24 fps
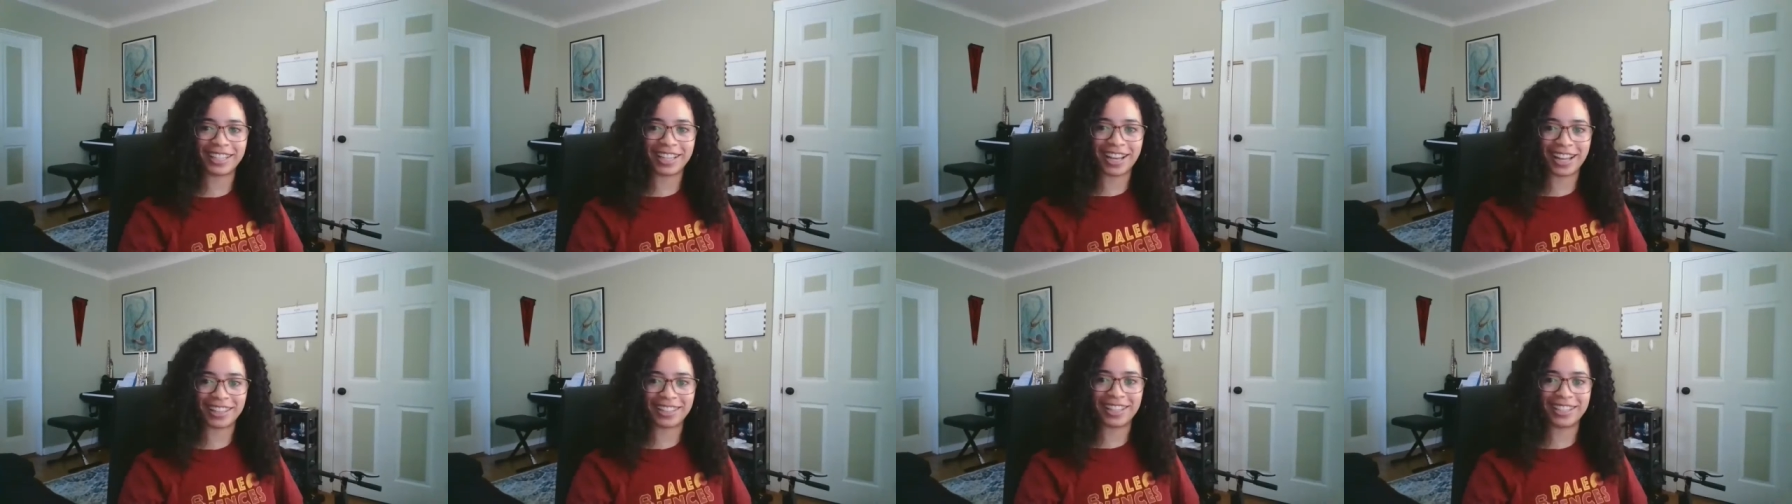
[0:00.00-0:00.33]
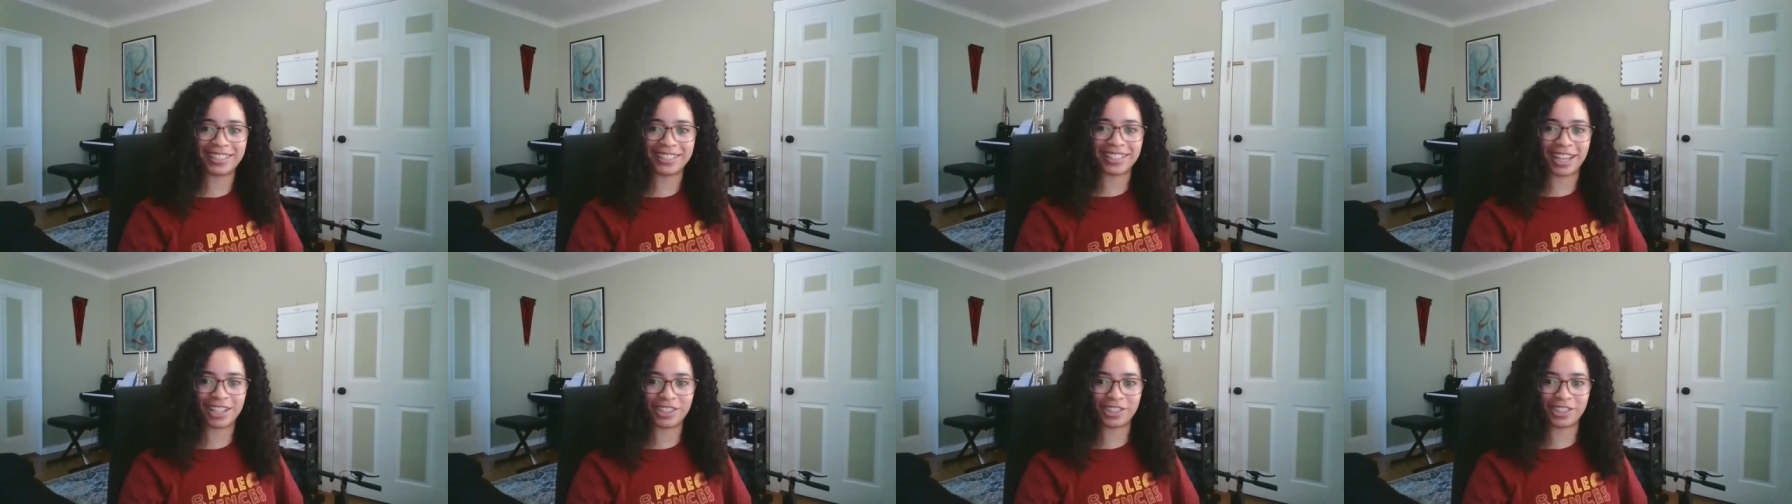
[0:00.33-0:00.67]
got
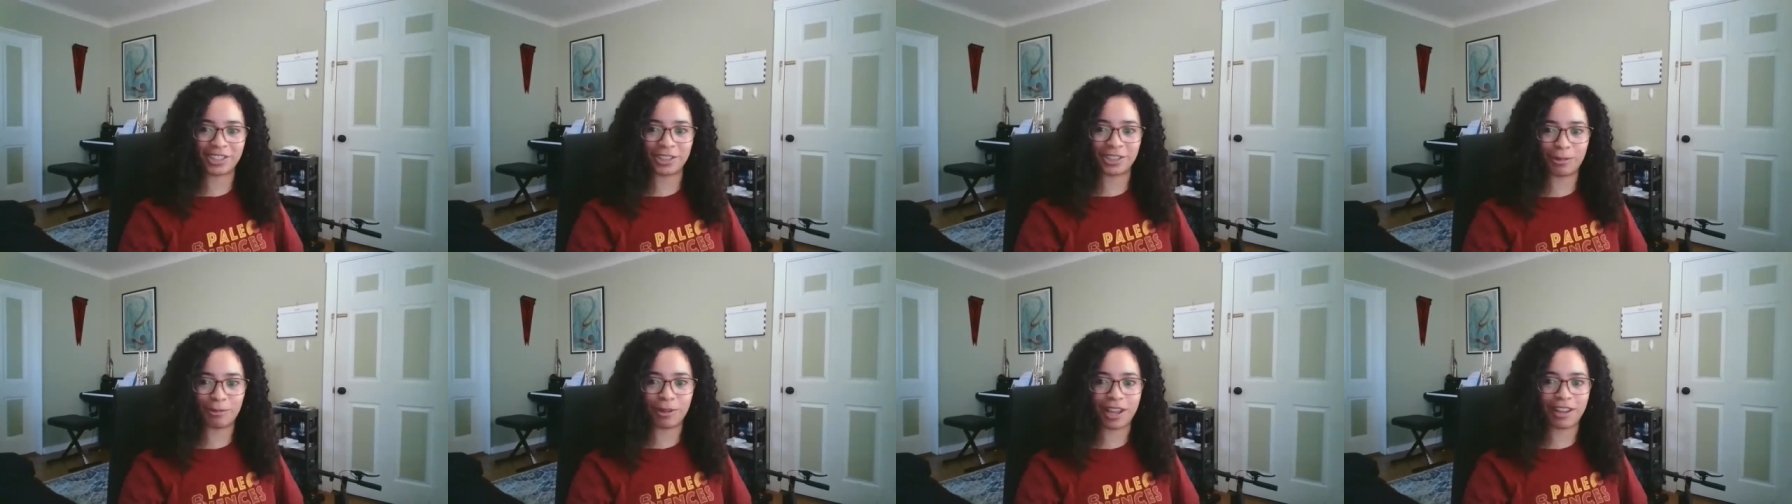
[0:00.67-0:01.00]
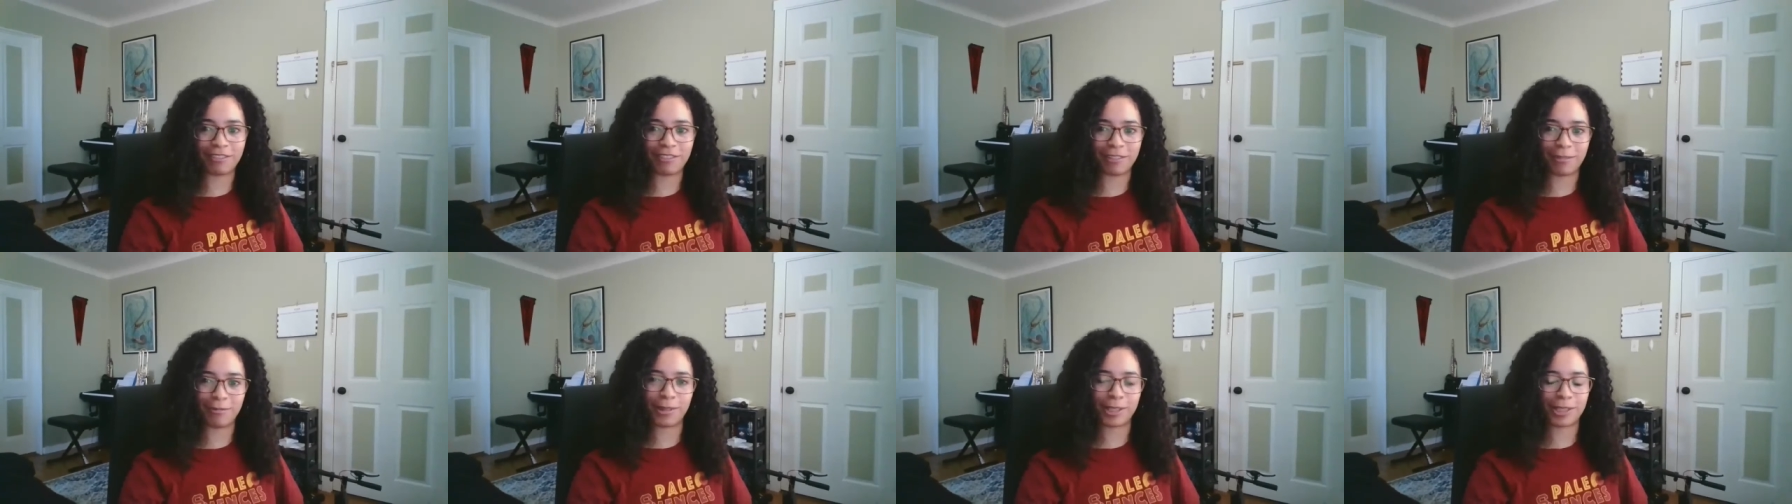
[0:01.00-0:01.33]
the attention
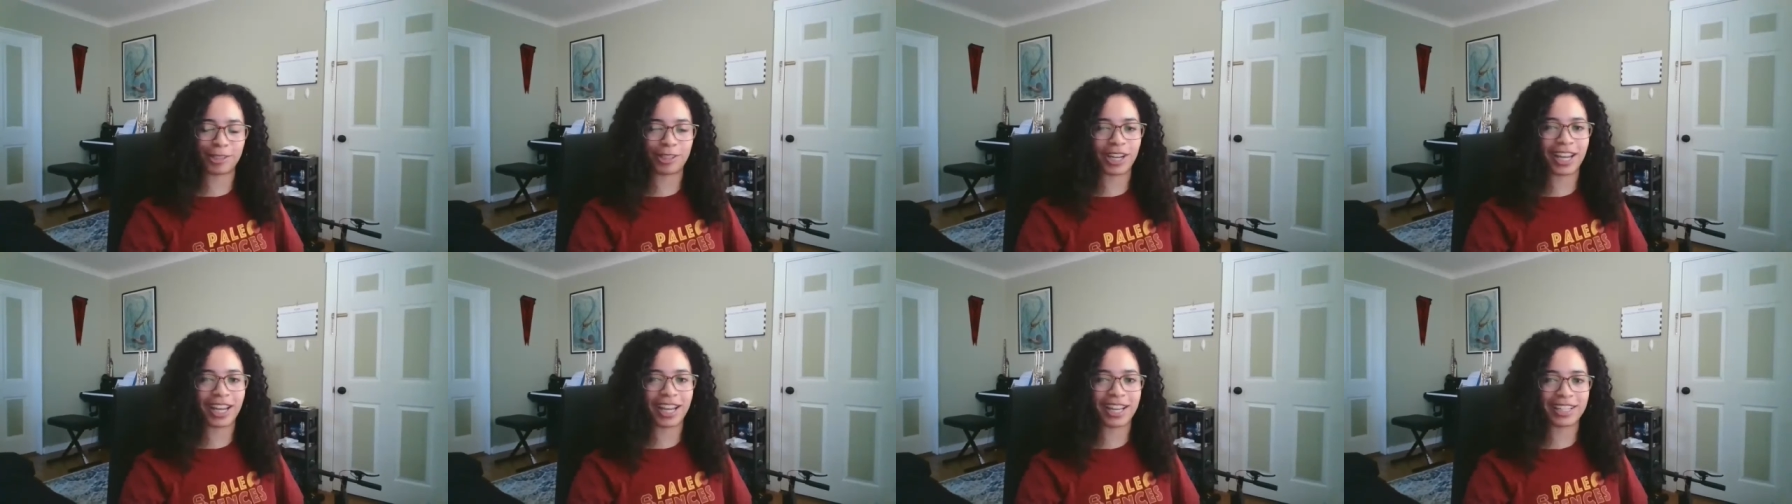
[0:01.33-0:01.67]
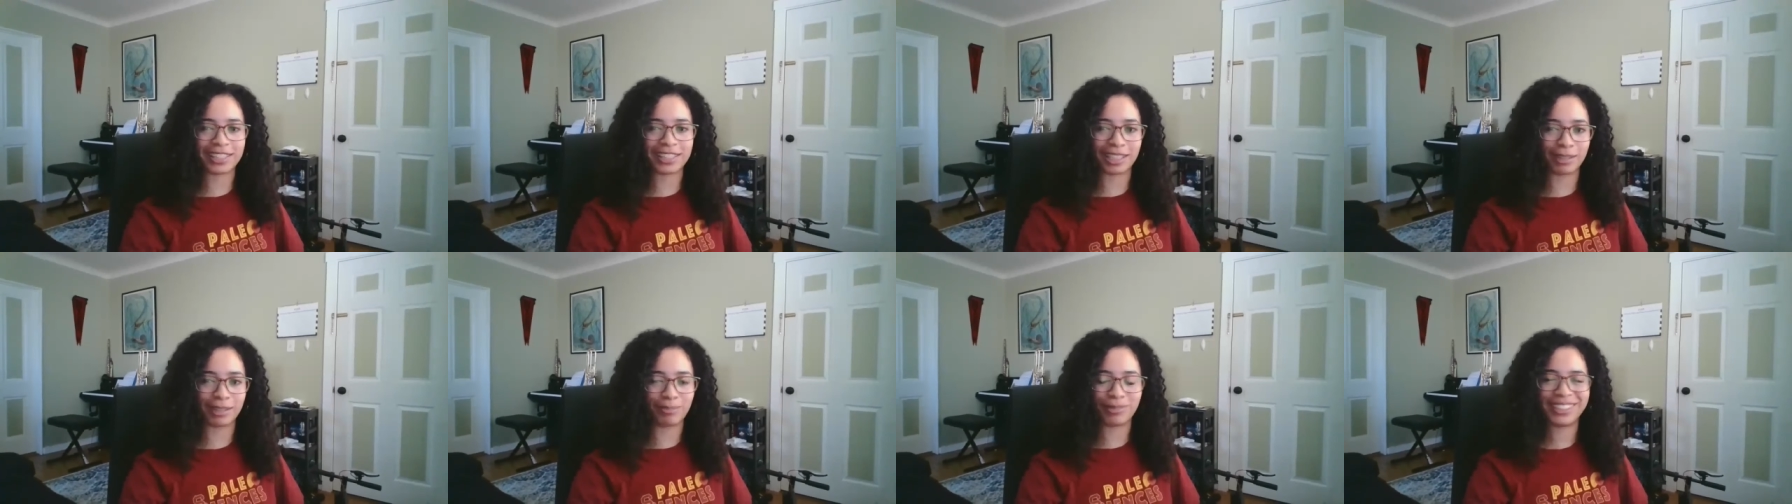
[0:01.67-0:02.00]
away from the
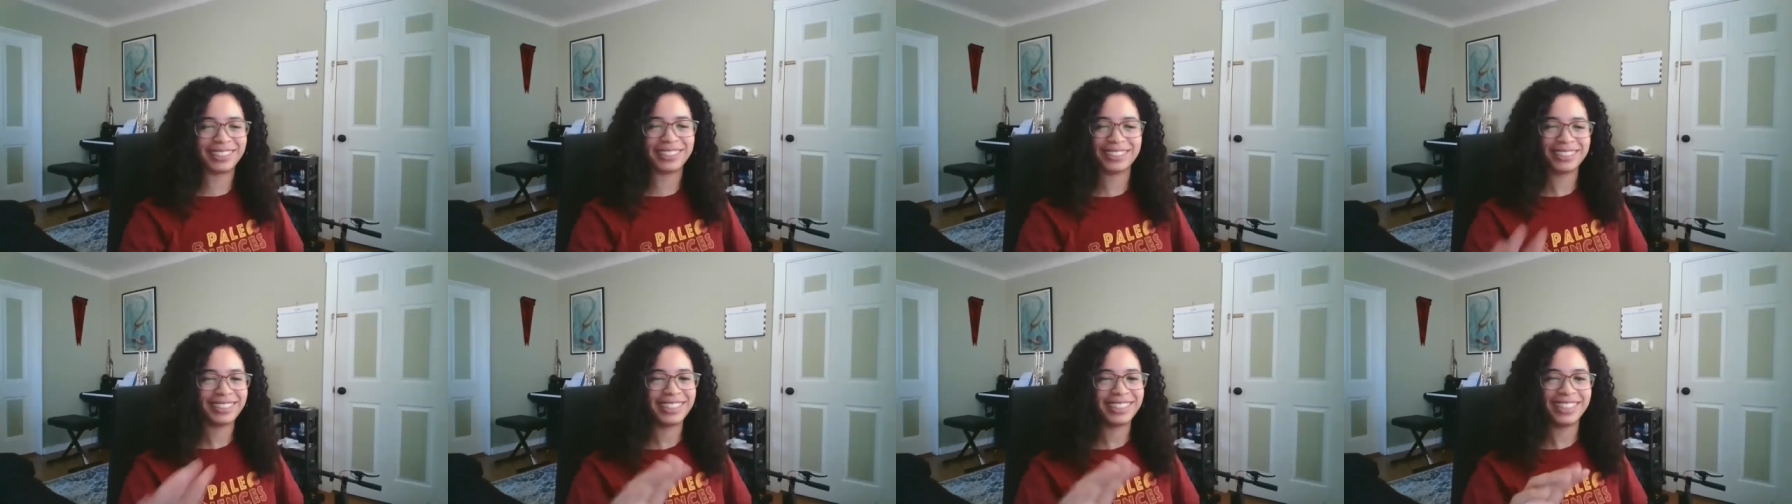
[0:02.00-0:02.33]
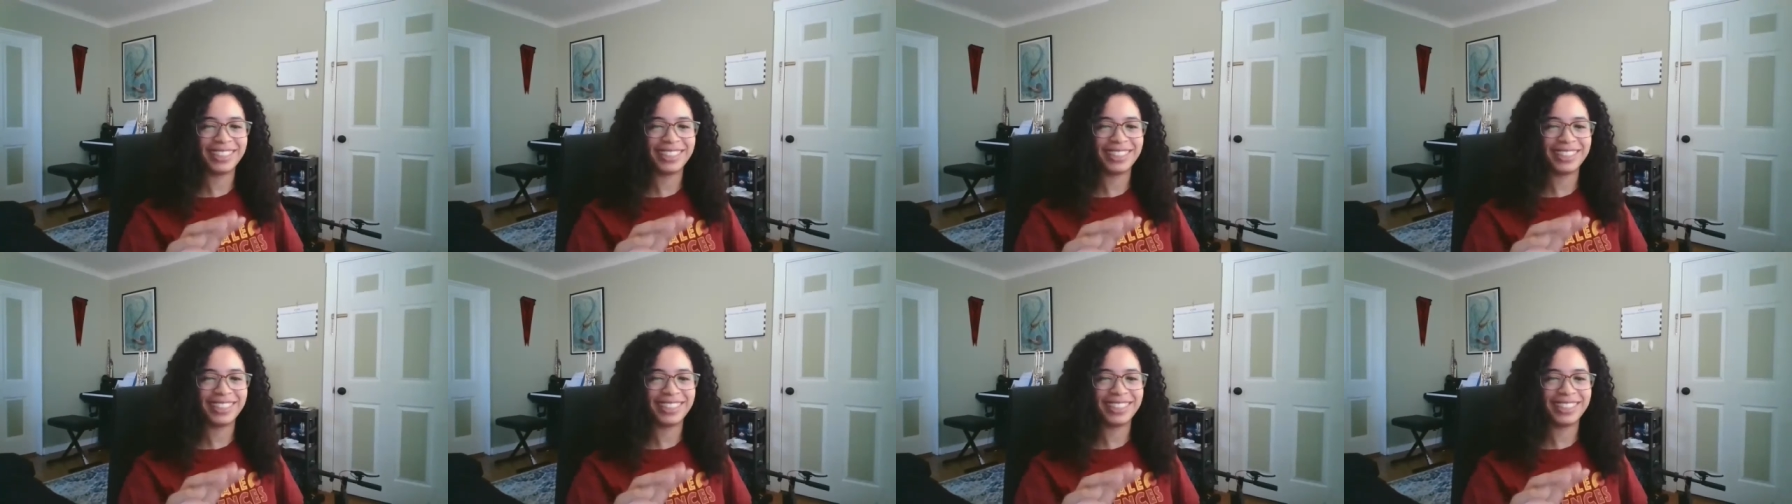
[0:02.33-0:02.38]
Triassic. But